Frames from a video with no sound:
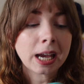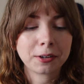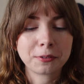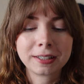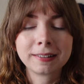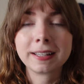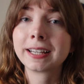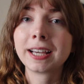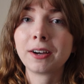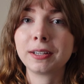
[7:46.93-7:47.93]
and I really
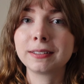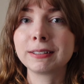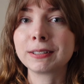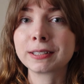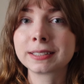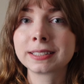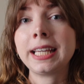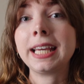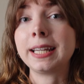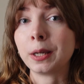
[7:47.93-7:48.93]
like how it looks
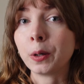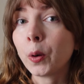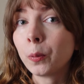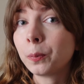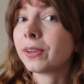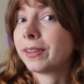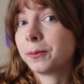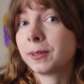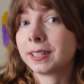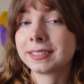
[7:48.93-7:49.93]
and I hope
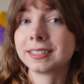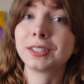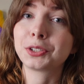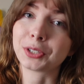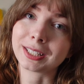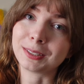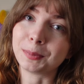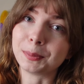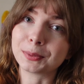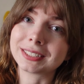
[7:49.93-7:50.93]
it works in attracting
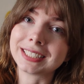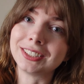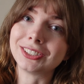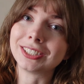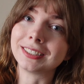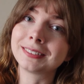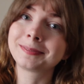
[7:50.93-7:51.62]
people's attention.